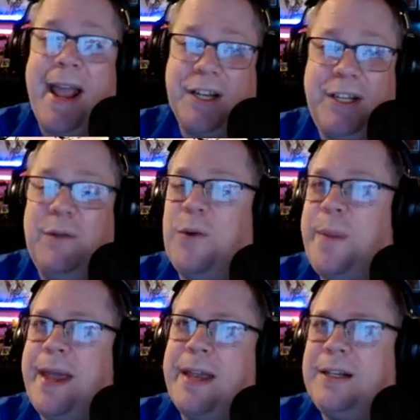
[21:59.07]
and she will
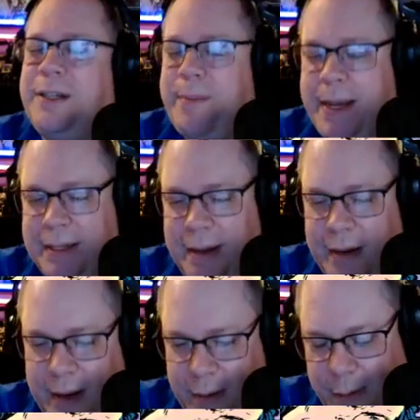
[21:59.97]
make she makes a,
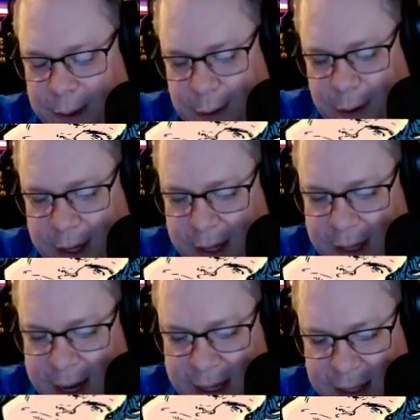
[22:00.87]
a return in the
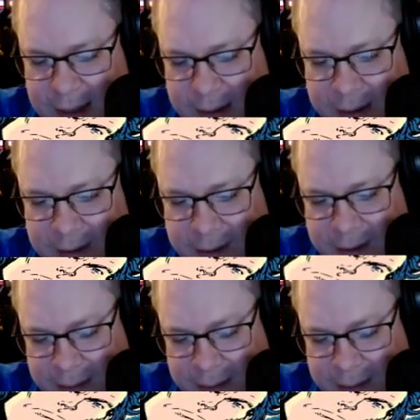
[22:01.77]
90s here so